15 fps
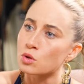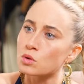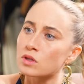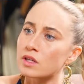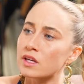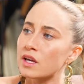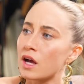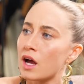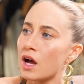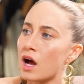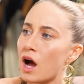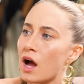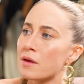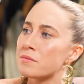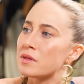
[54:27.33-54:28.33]
Totally.
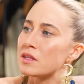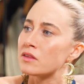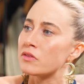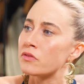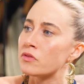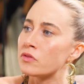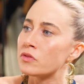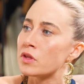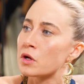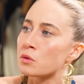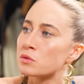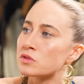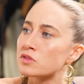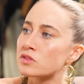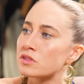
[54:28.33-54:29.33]
I mean,
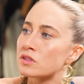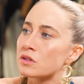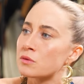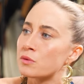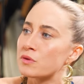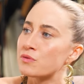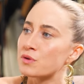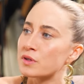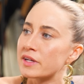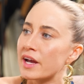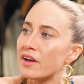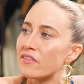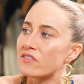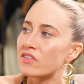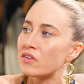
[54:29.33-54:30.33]
there was, we
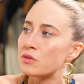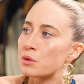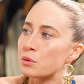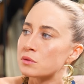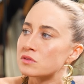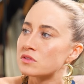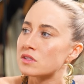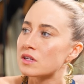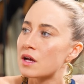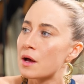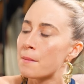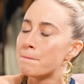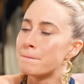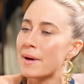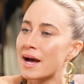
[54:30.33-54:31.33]
forget that there was
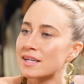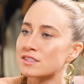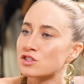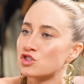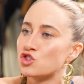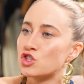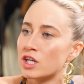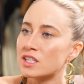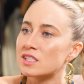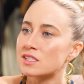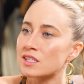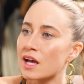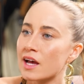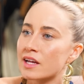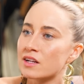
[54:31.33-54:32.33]
a mass
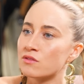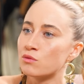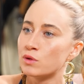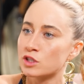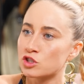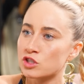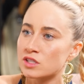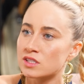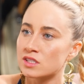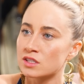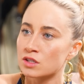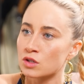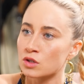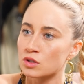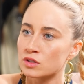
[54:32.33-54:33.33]
genocide of witches
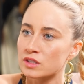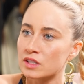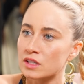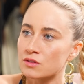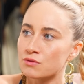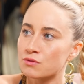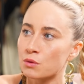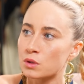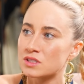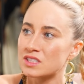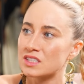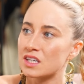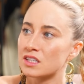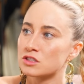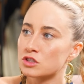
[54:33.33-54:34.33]
in the early
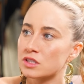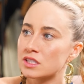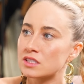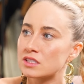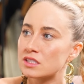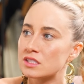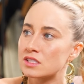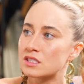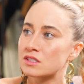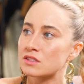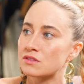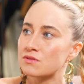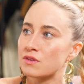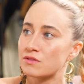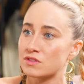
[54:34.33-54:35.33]
fourteen
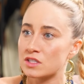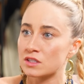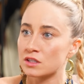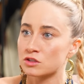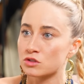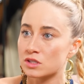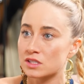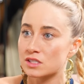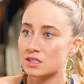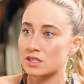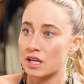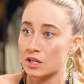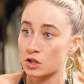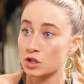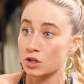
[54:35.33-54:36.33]
hundreds, fifteen
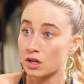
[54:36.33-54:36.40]
hundreds in